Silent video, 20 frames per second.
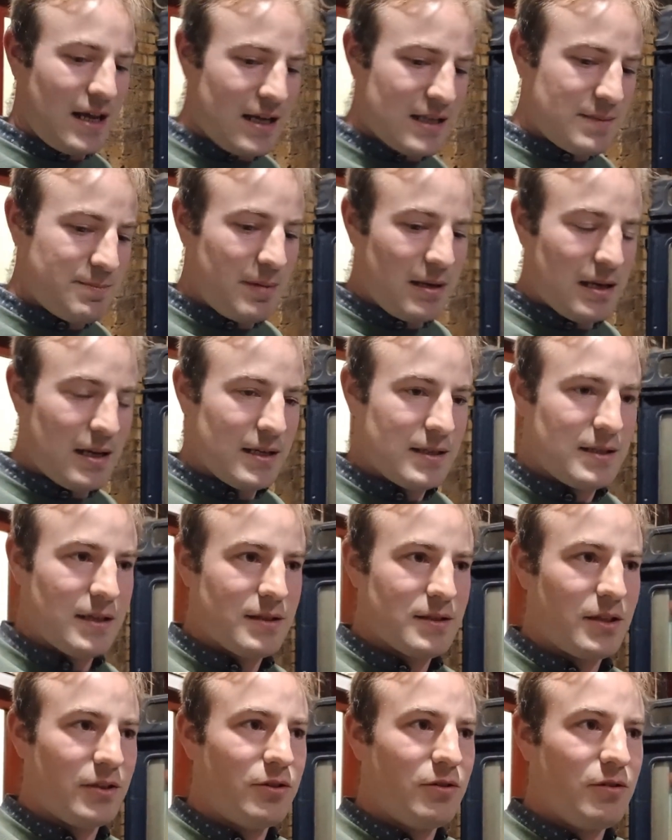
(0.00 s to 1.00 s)
has been listed
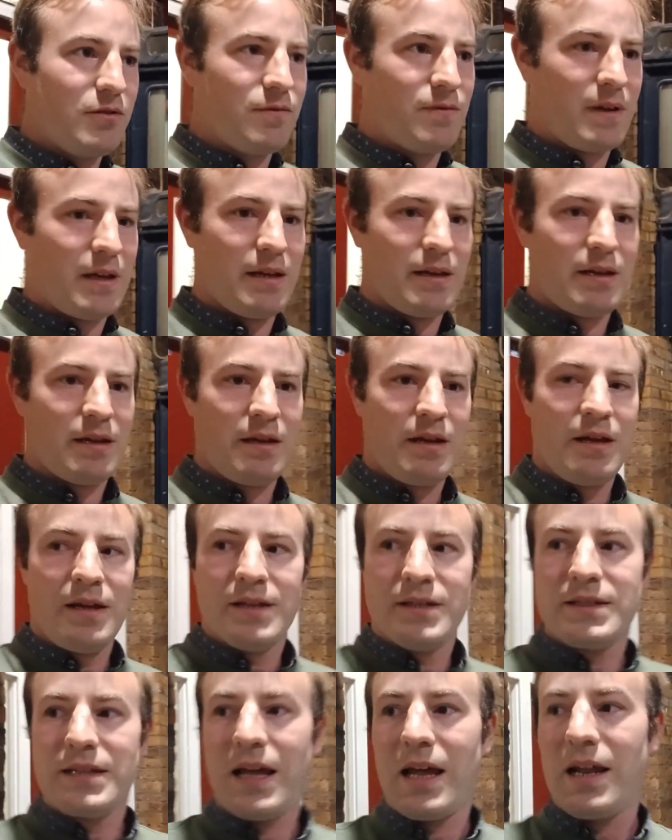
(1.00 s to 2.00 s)
because I do think,
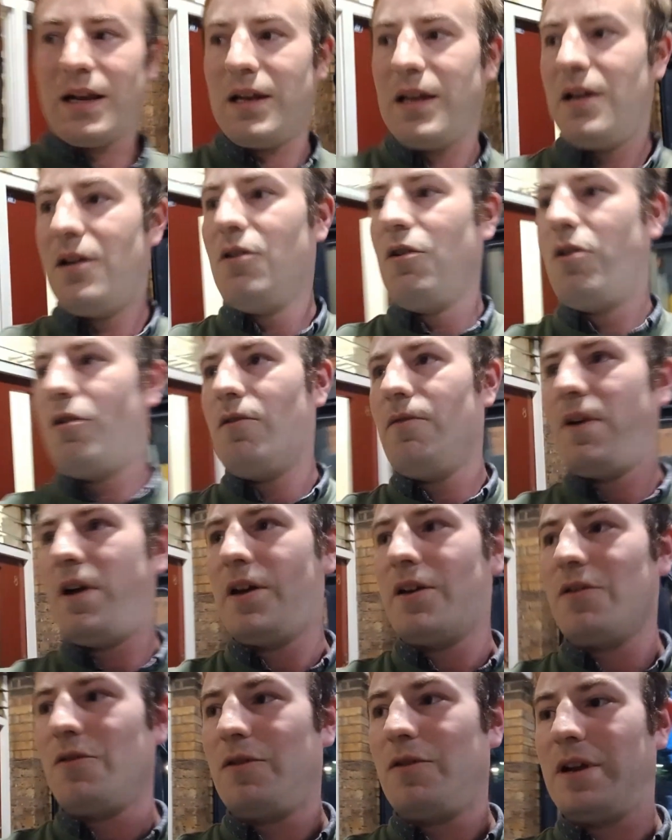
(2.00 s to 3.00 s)
sadly, a lot of
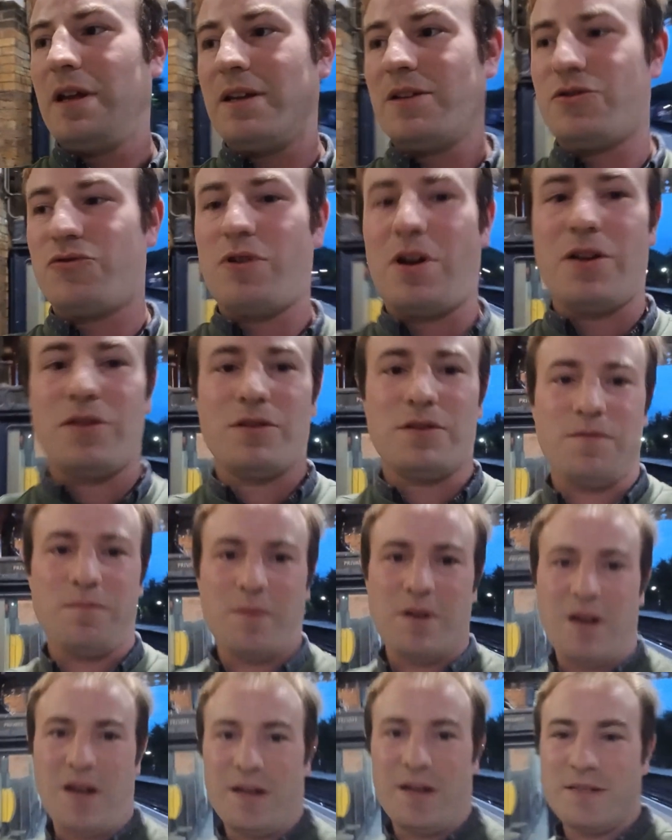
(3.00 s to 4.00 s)
iconic structures from
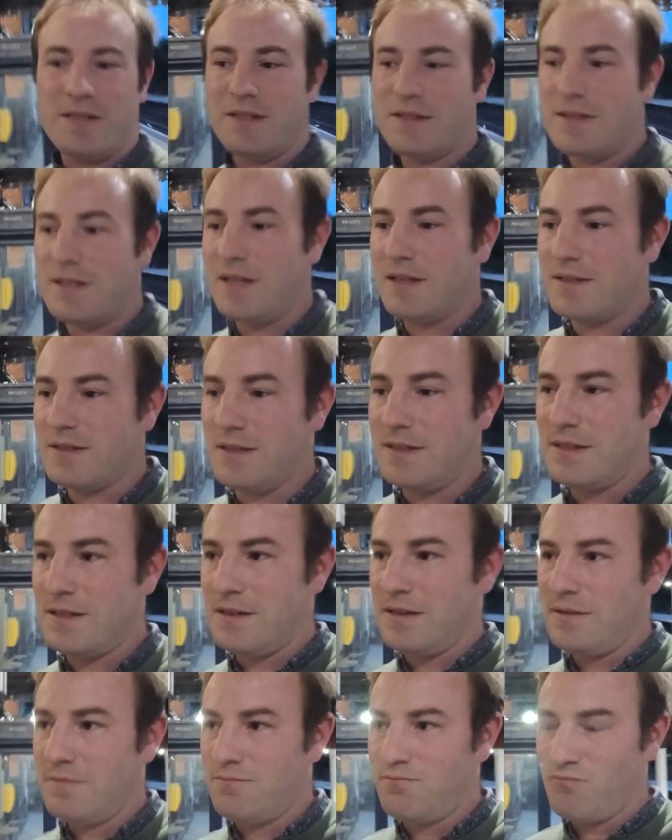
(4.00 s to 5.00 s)
the 1960s
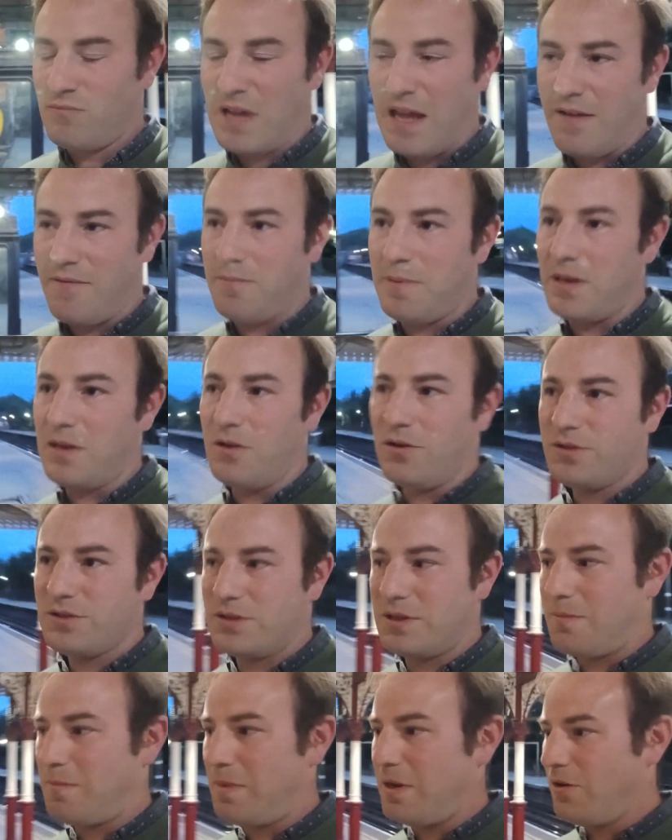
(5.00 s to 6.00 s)
have been
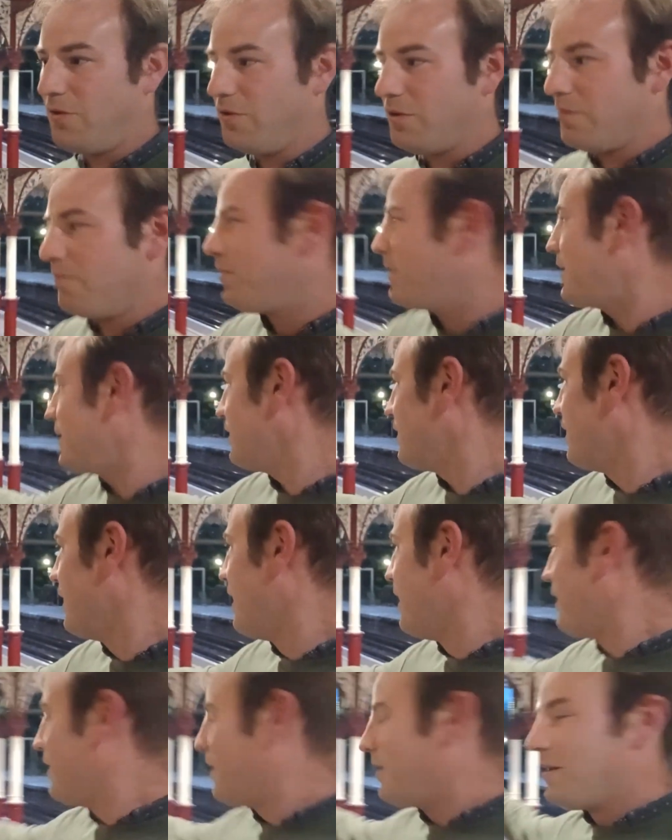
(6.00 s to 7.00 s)
lost. I mean, on a completely
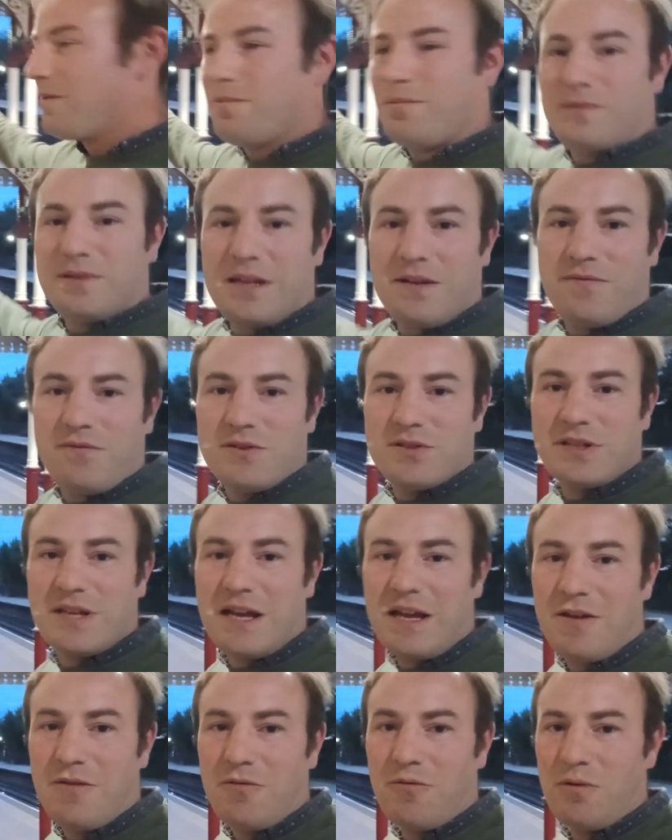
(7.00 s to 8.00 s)
different
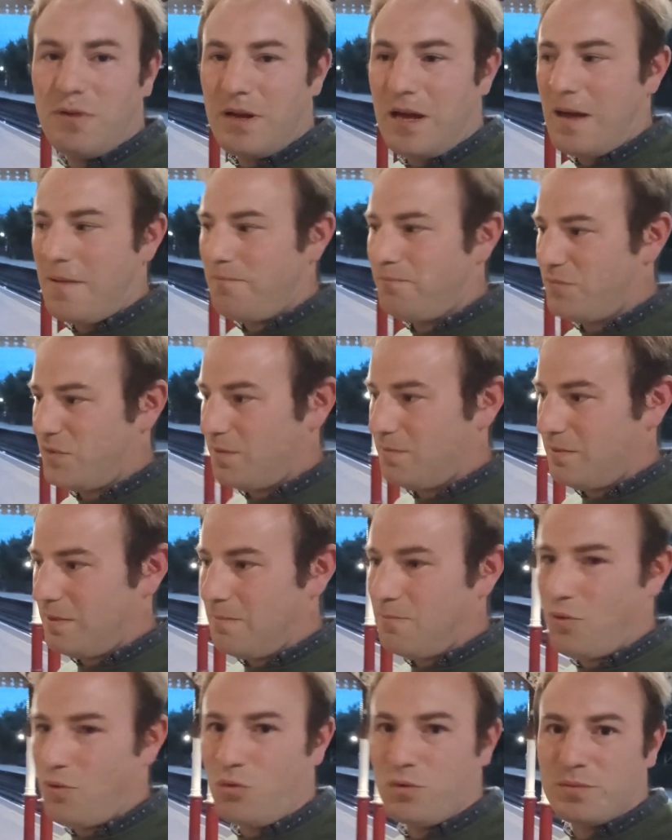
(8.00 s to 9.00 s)
scale, um,
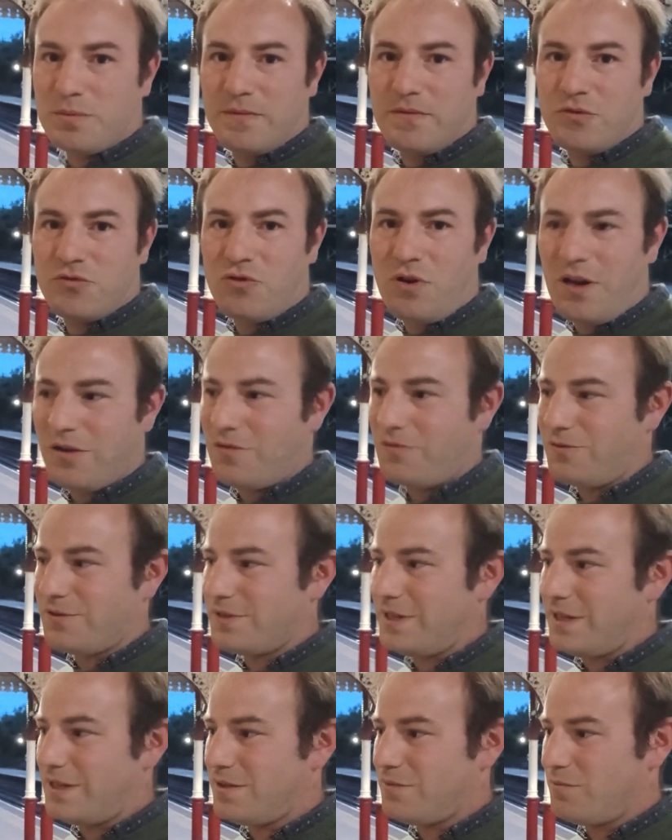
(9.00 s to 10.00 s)
in Portsmouth, the Tricorn
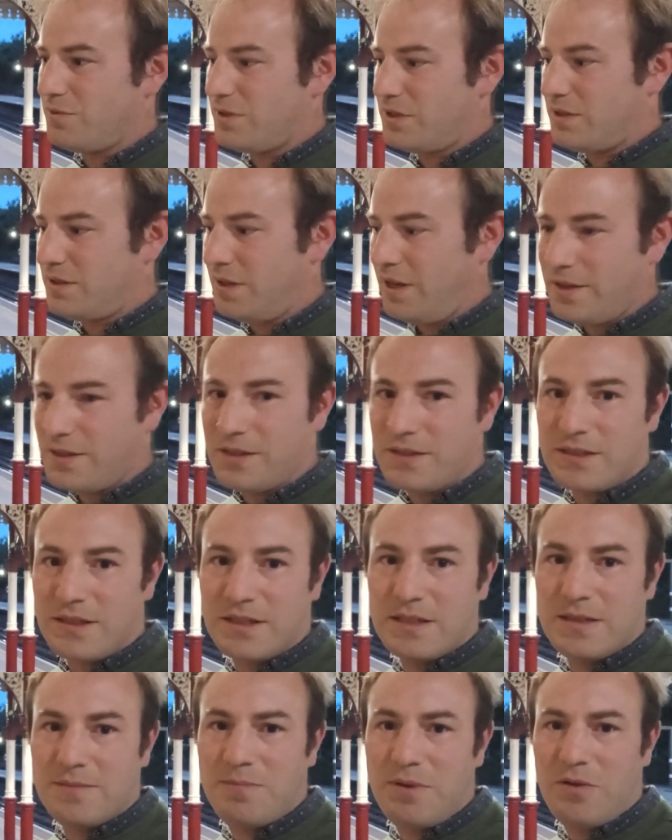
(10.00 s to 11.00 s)
Centre was a
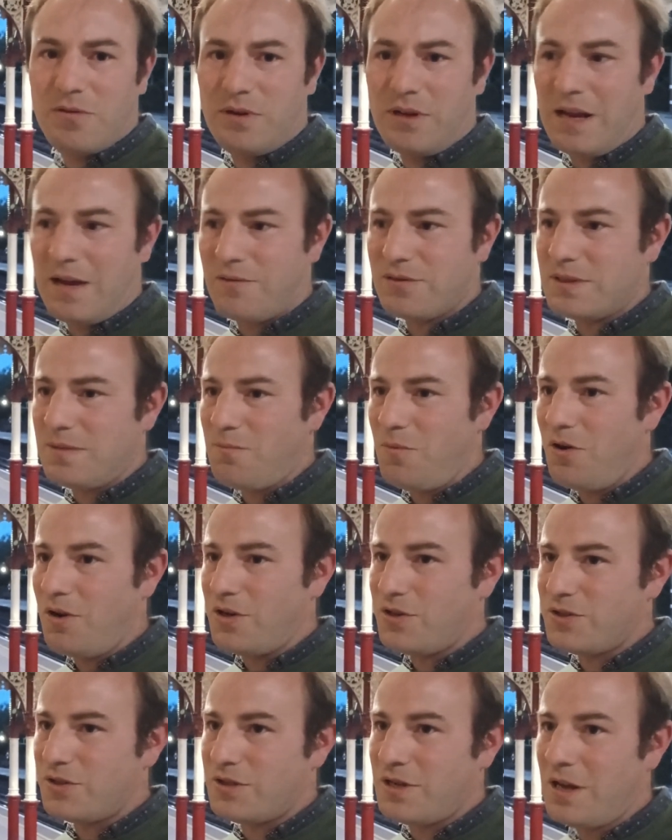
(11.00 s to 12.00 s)
1960s building that was
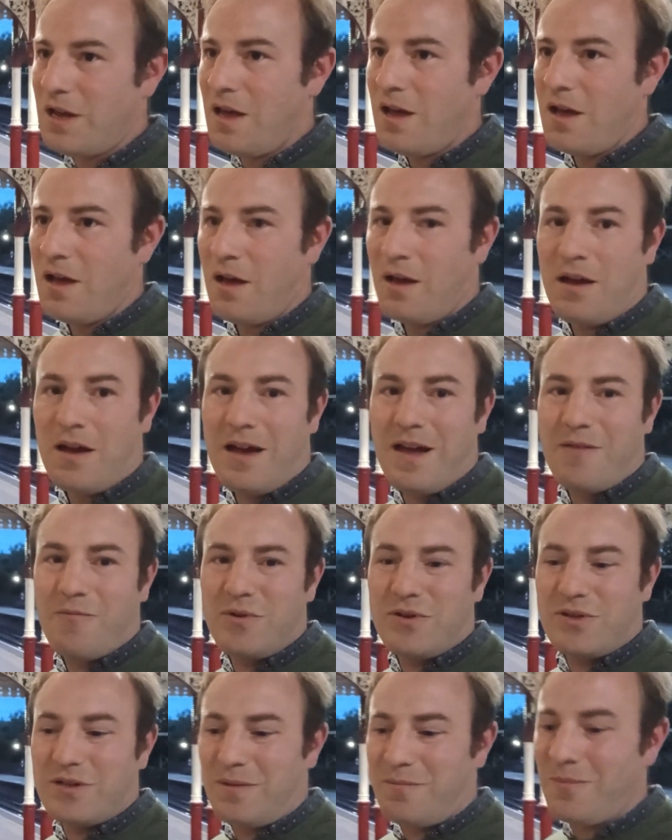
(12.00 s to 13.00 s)
demolished
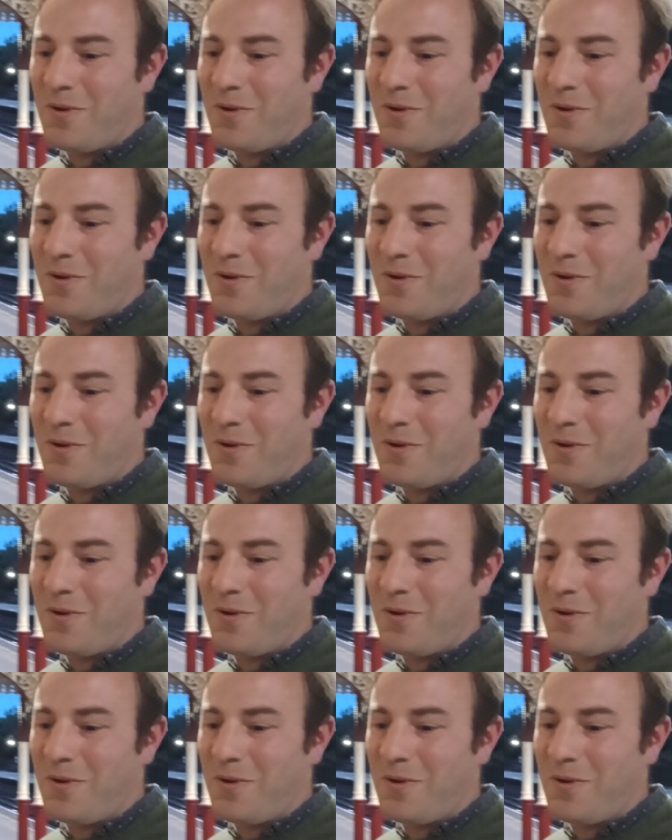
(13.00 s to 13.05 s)
which I'm